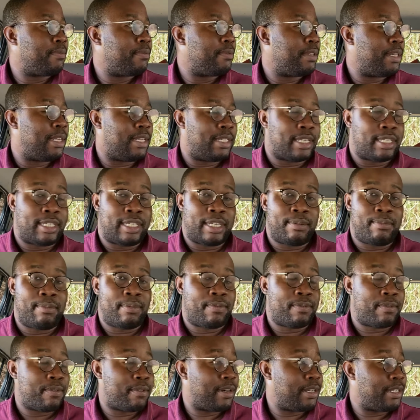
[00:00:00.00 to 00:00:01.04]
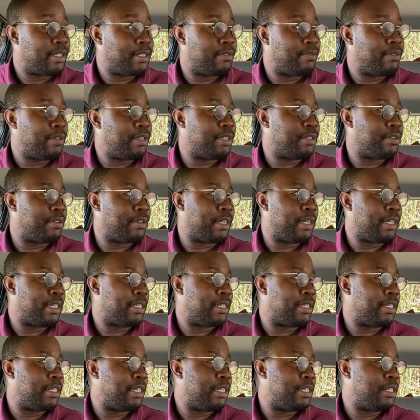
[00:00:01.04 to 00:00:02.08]
As I said before, it's 3-stringed
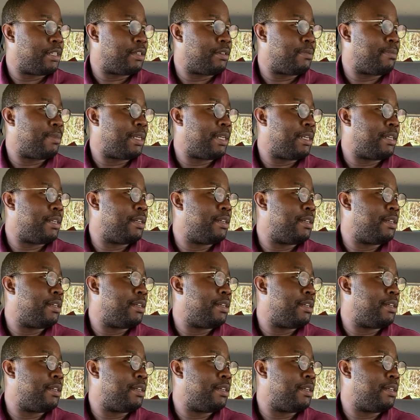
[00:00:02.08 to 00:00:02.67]
instrument.